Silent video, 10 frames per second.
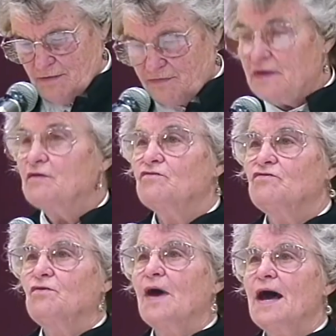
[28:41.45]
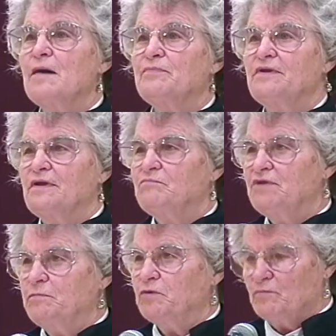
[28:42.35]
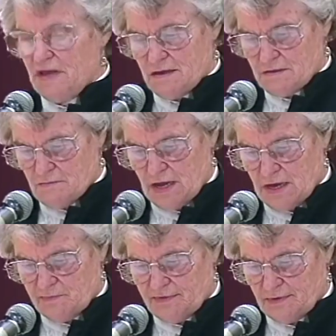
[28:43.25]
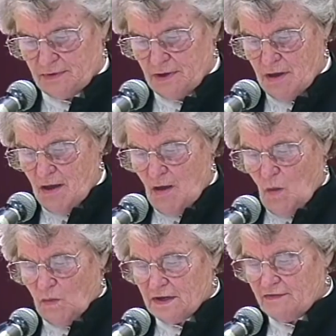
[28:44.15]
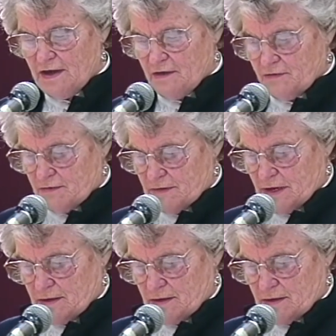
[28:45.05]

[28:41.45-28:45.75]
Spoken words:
things do happen, and people make them happen. One of the other